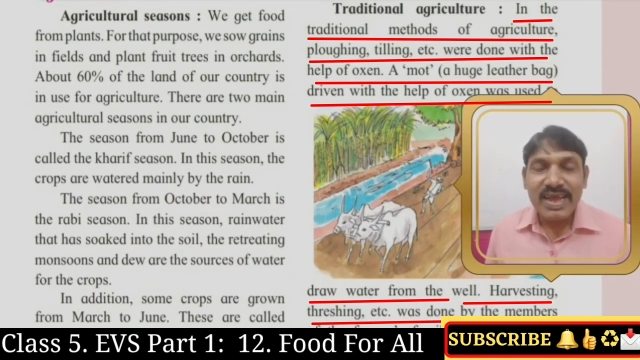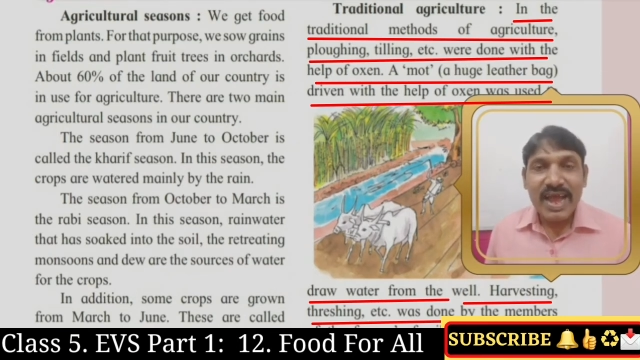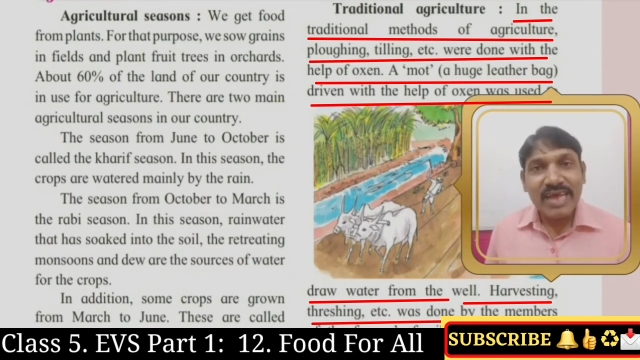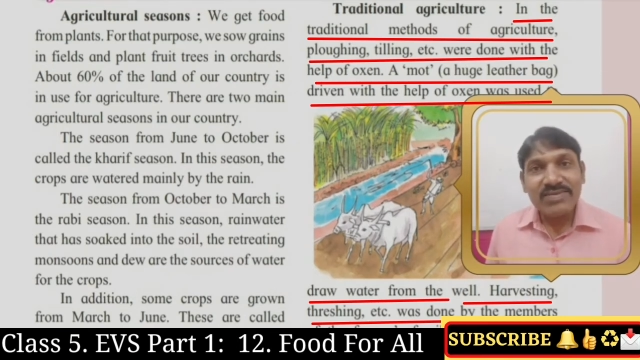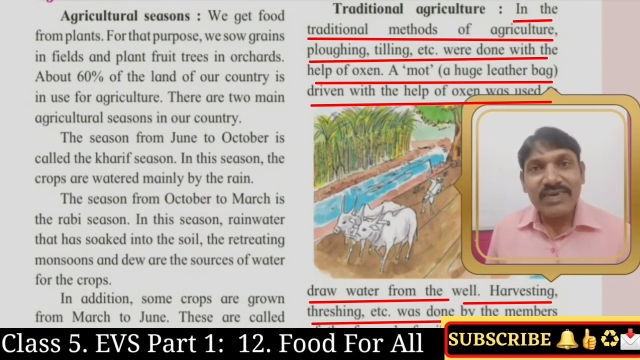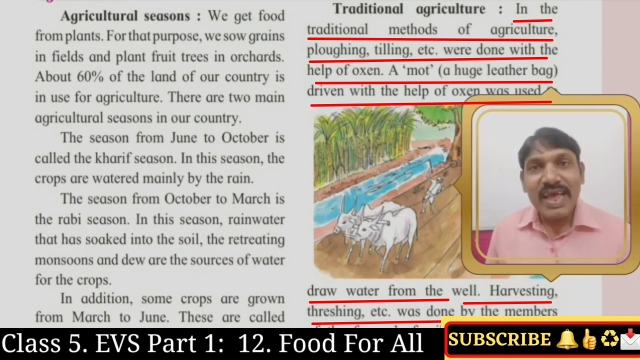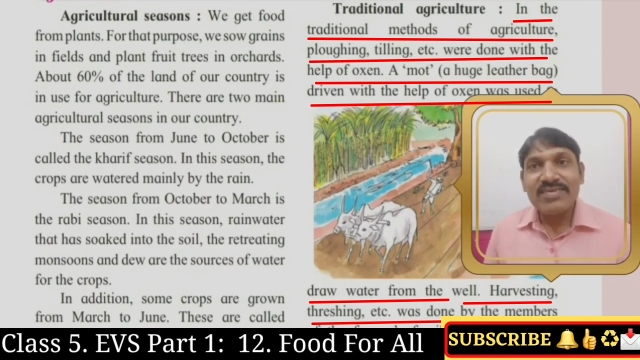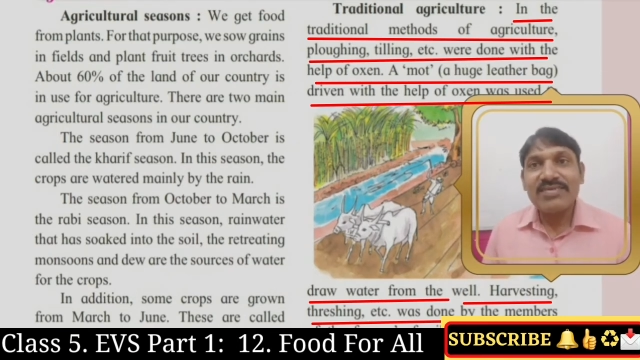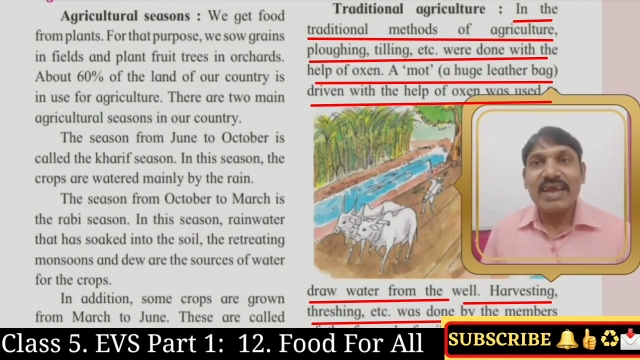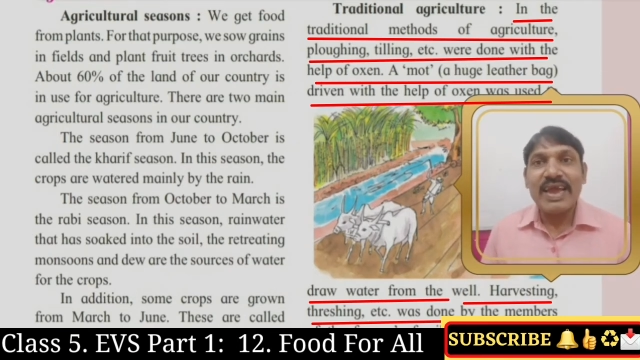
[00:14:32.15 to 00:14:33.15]
As well
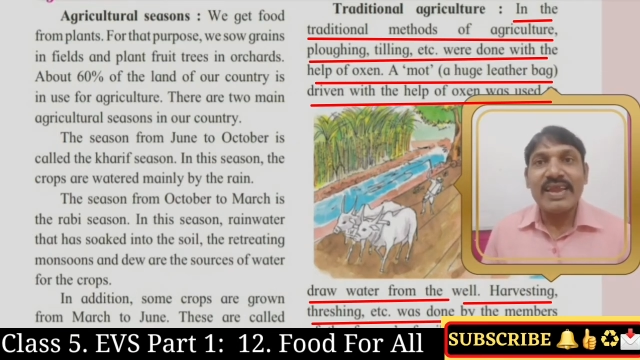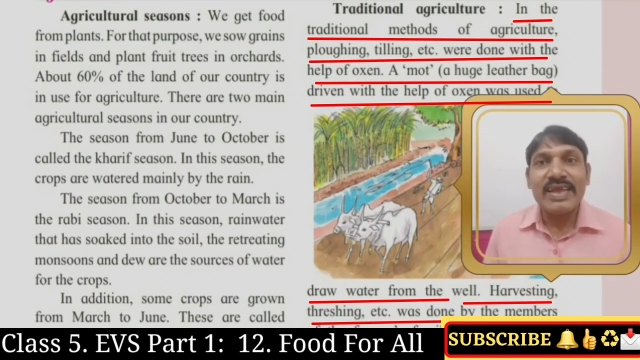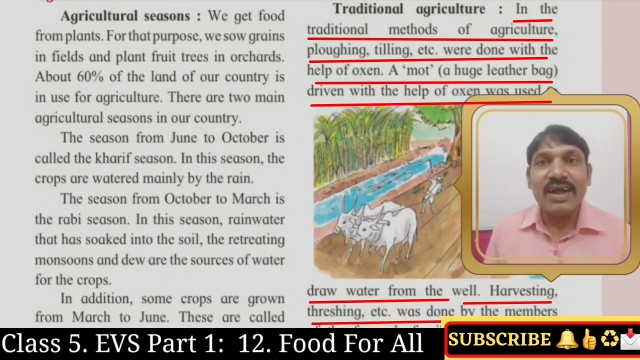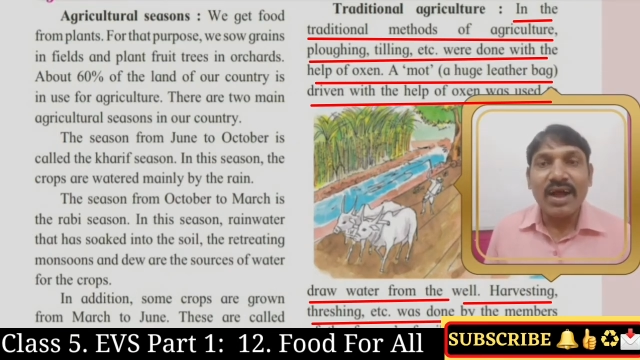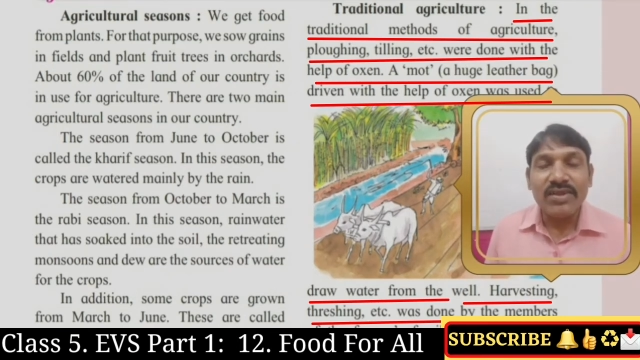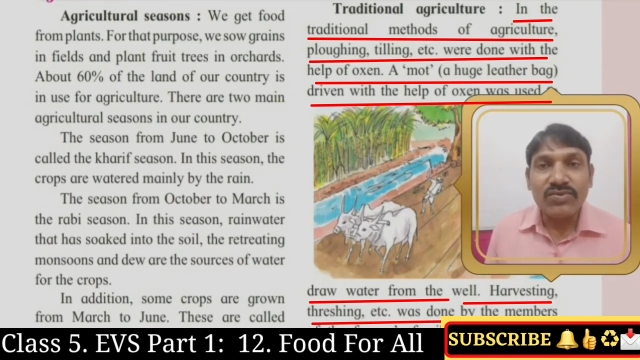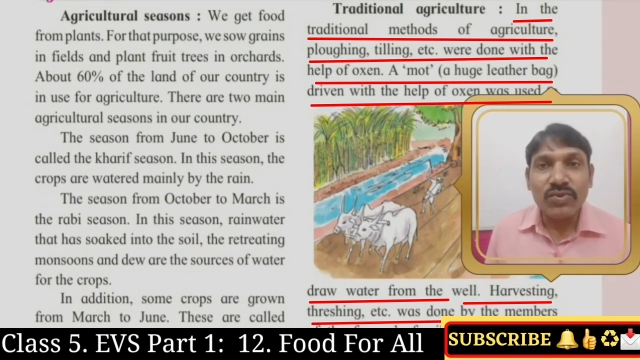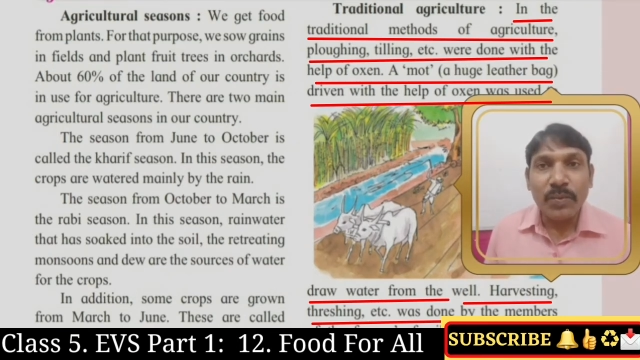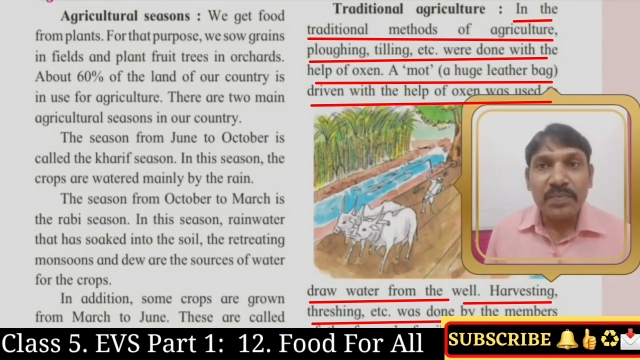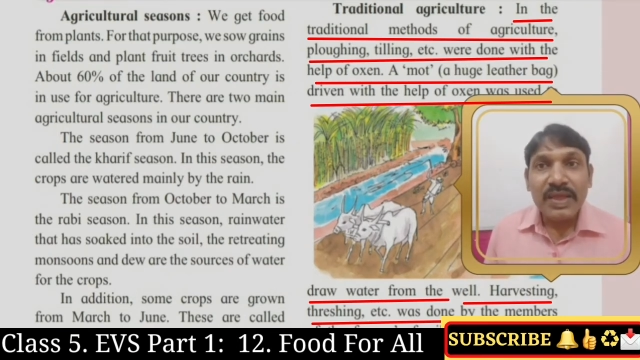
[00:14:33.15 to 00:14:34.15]
as tilling
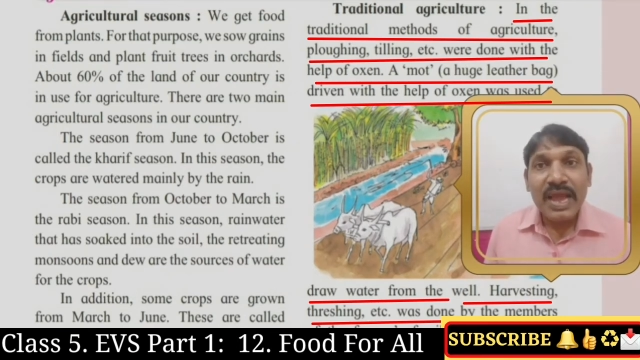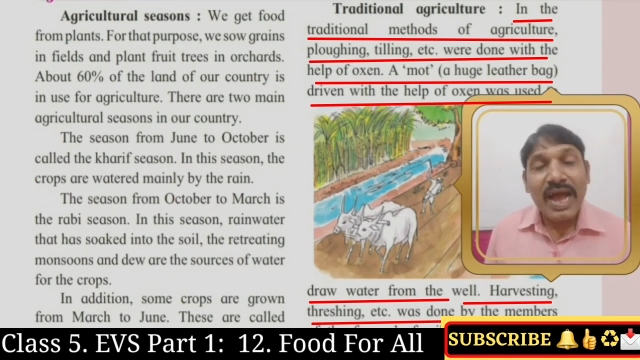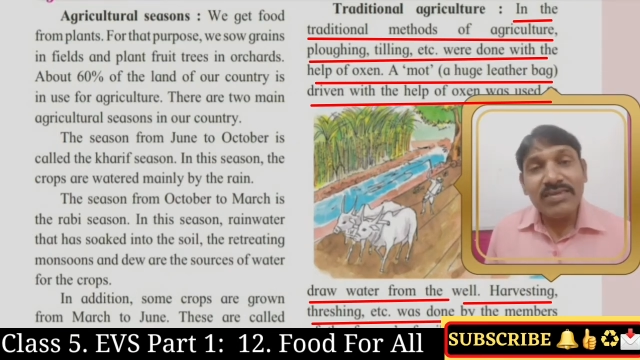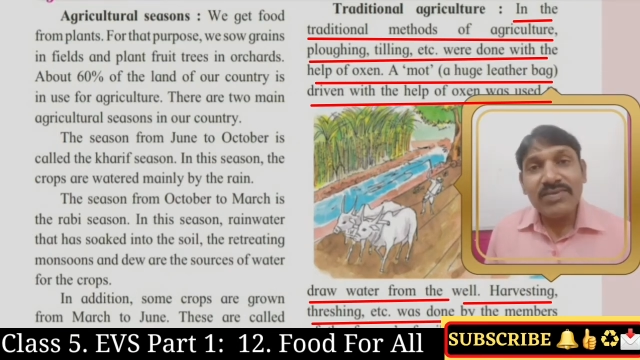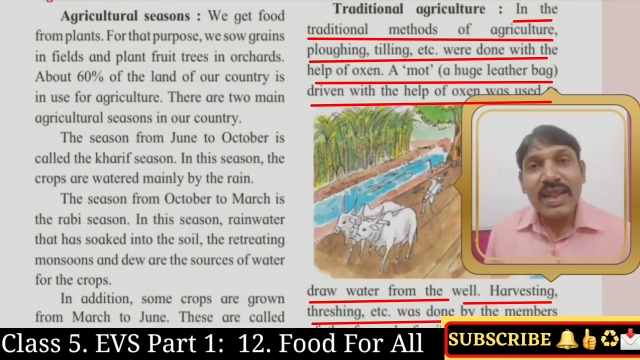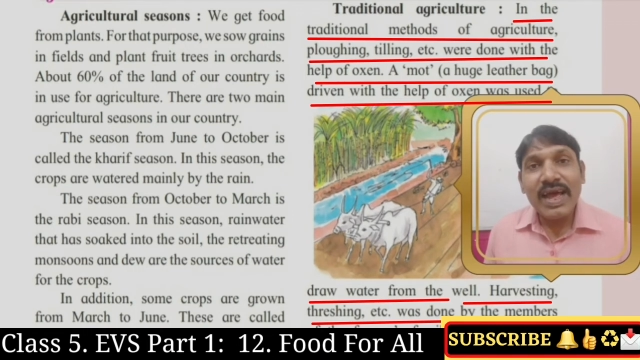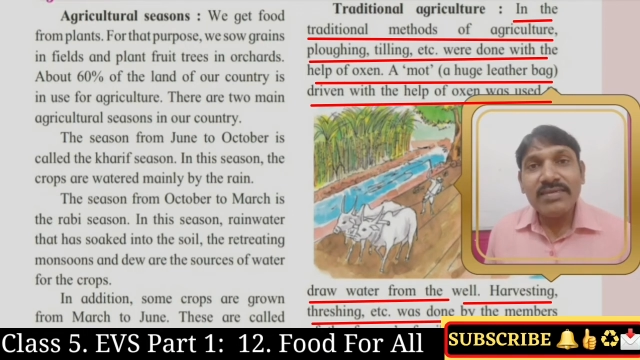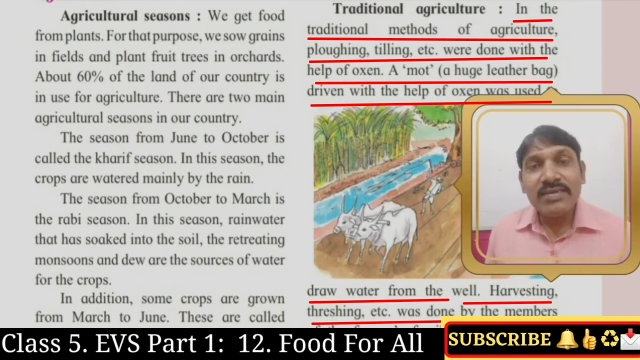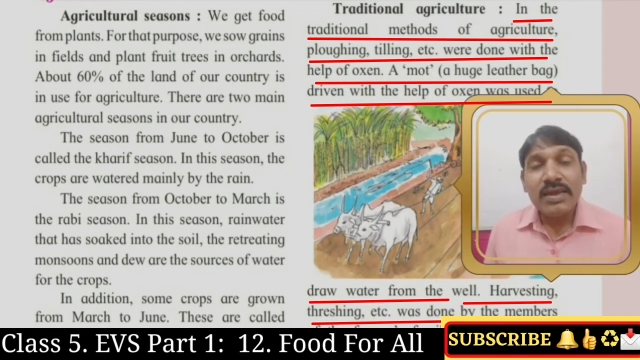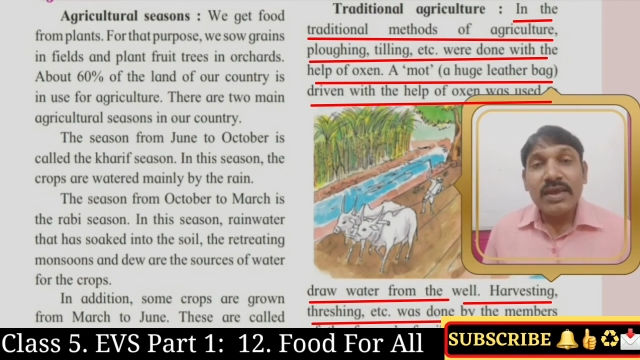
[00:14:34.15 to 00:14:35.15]
also. As well as